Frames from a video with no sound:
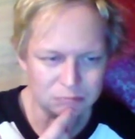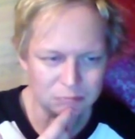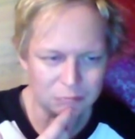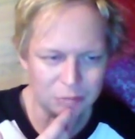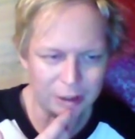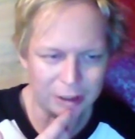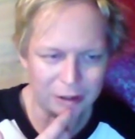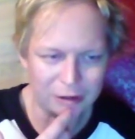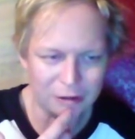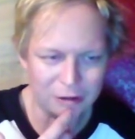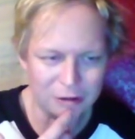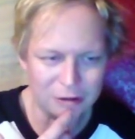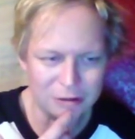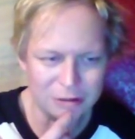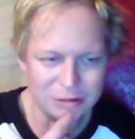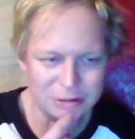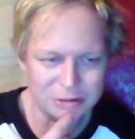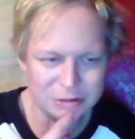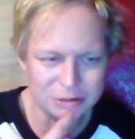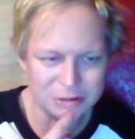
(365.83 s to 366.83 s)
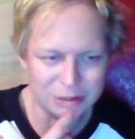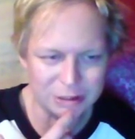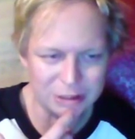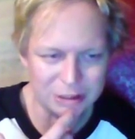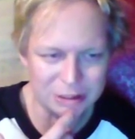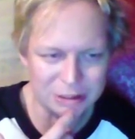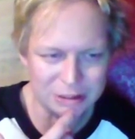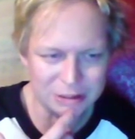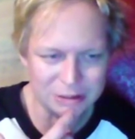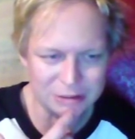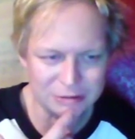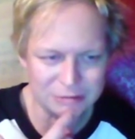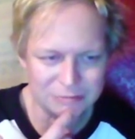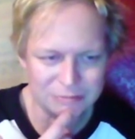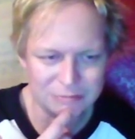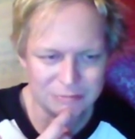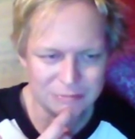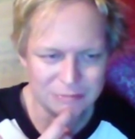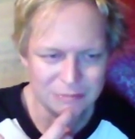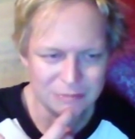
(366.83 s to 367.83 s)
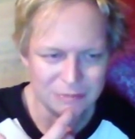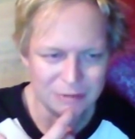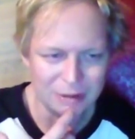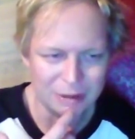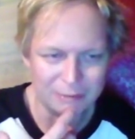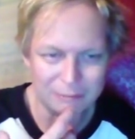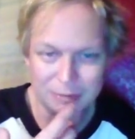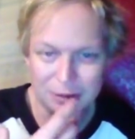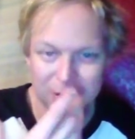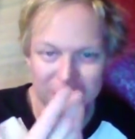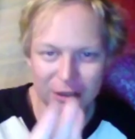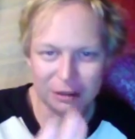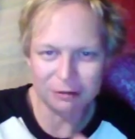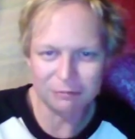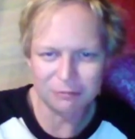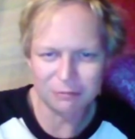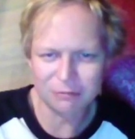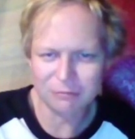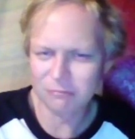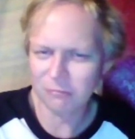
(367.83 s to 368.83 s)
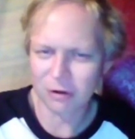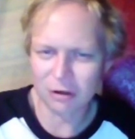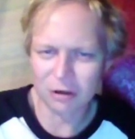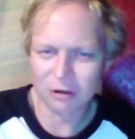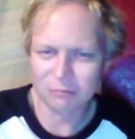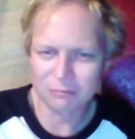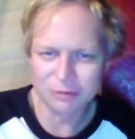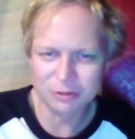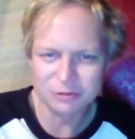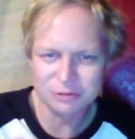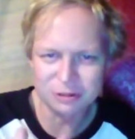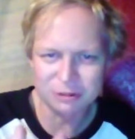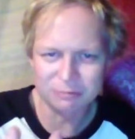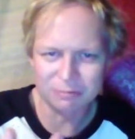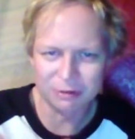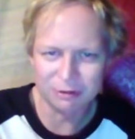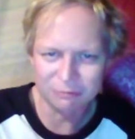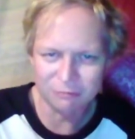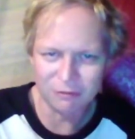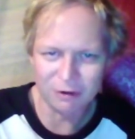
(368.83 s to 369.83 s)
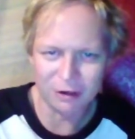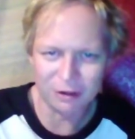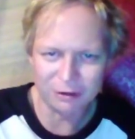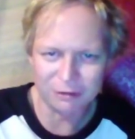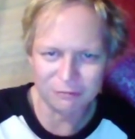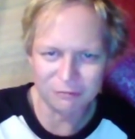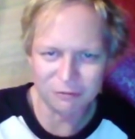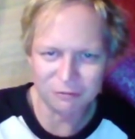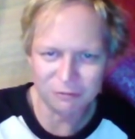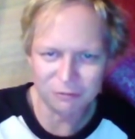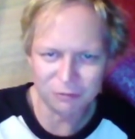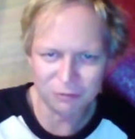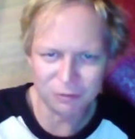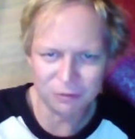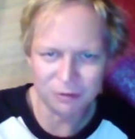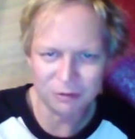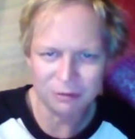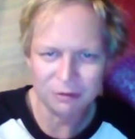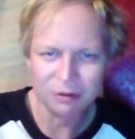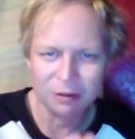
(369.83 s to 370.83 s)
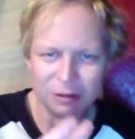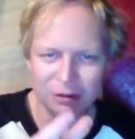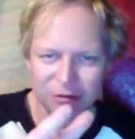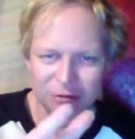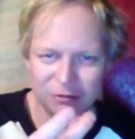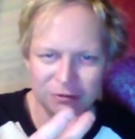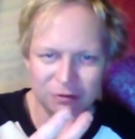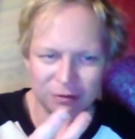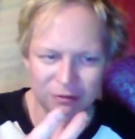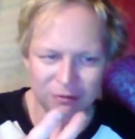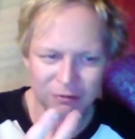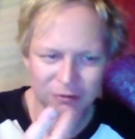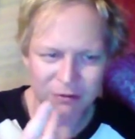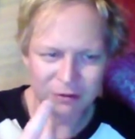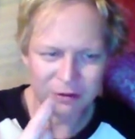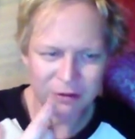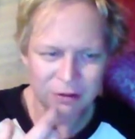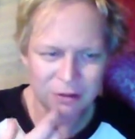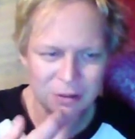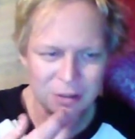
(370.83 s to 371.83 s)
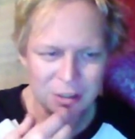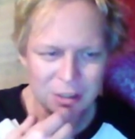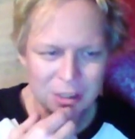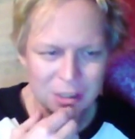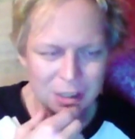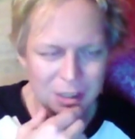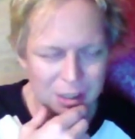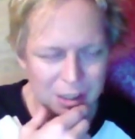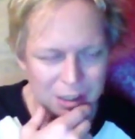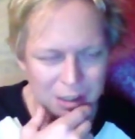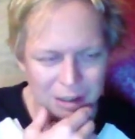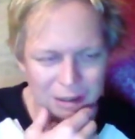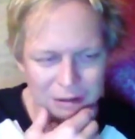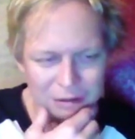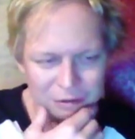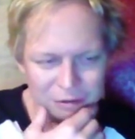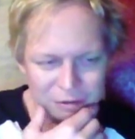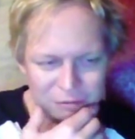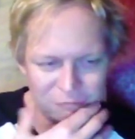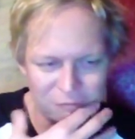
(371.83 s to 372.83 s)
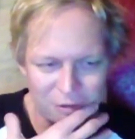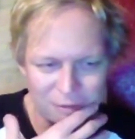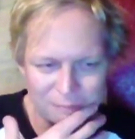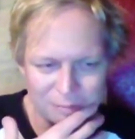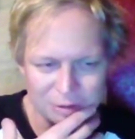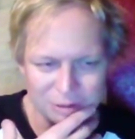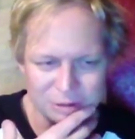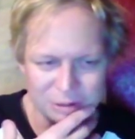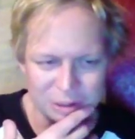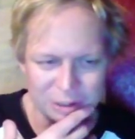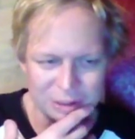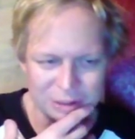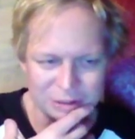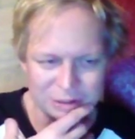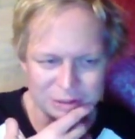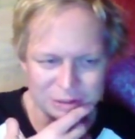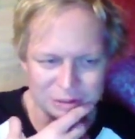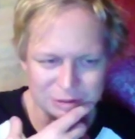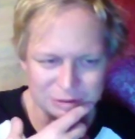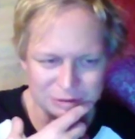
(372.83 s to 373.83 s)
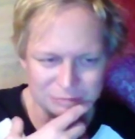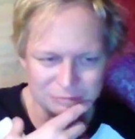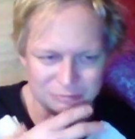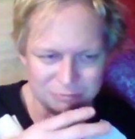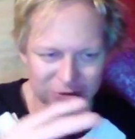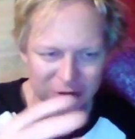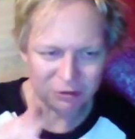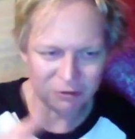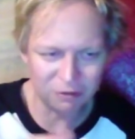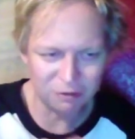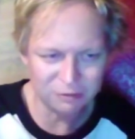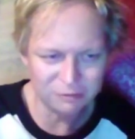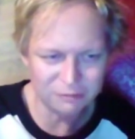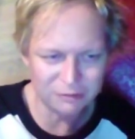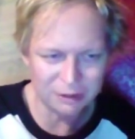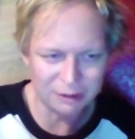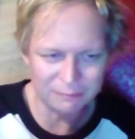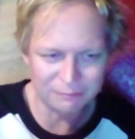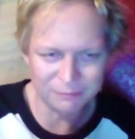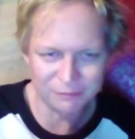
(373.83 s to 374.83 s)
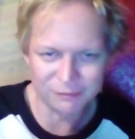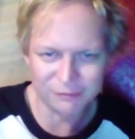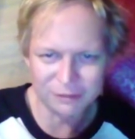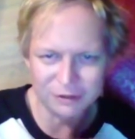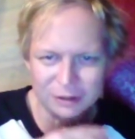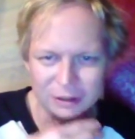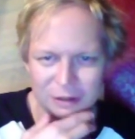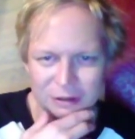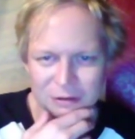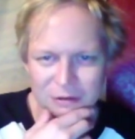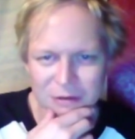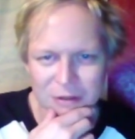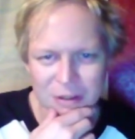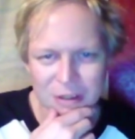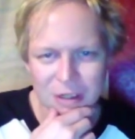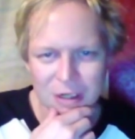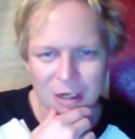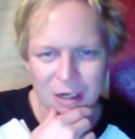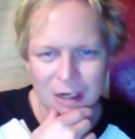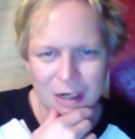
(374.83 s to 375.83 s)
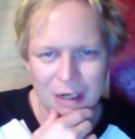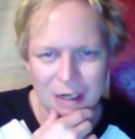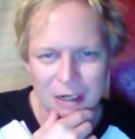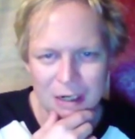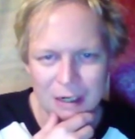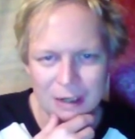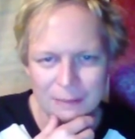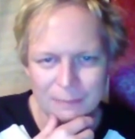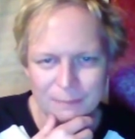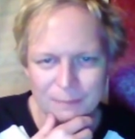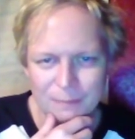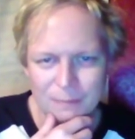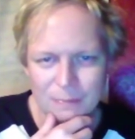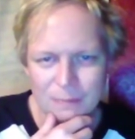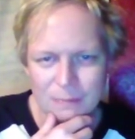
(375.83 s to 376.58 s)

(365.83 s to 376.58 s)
black artists, and I mean not all music, but rock and roll core to the core. Look at Robert Johnson and go up from there. But